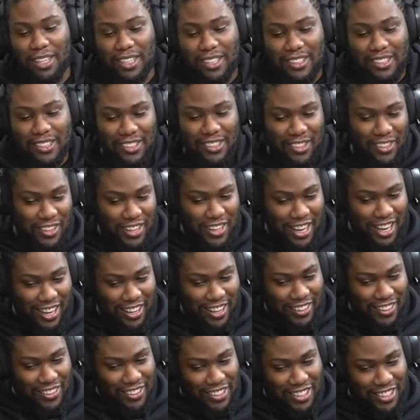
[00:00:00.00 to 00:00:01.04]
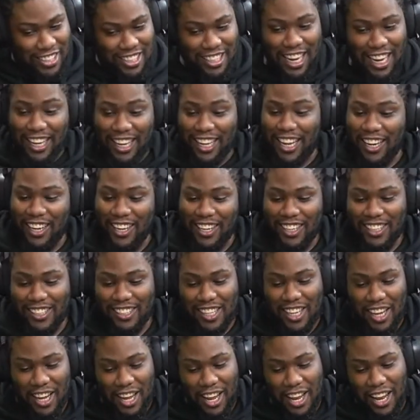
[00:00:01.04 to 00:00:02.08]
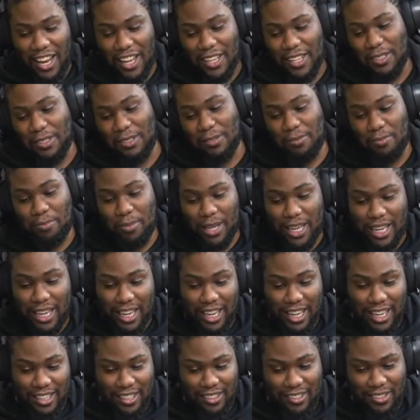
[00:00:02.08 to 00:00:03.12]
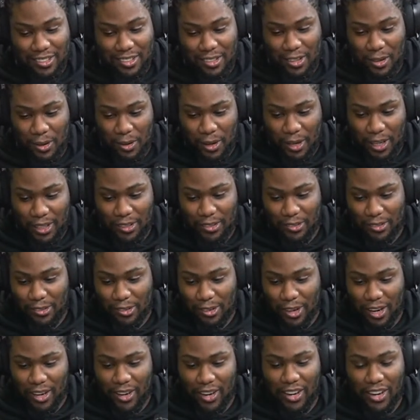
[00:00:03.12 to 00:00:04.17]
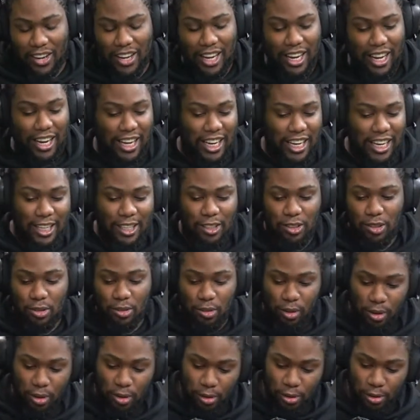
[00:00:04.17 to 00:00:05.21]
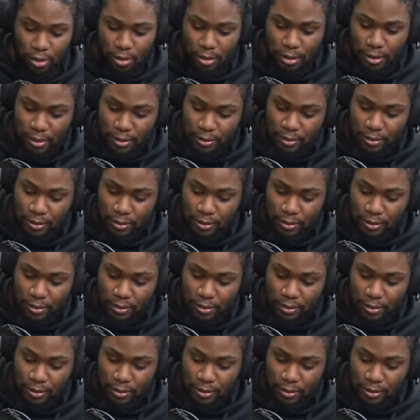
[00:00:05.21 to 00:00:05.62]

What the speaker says: So yeah, now that Yannick is here, let's begin. So let's run that intro.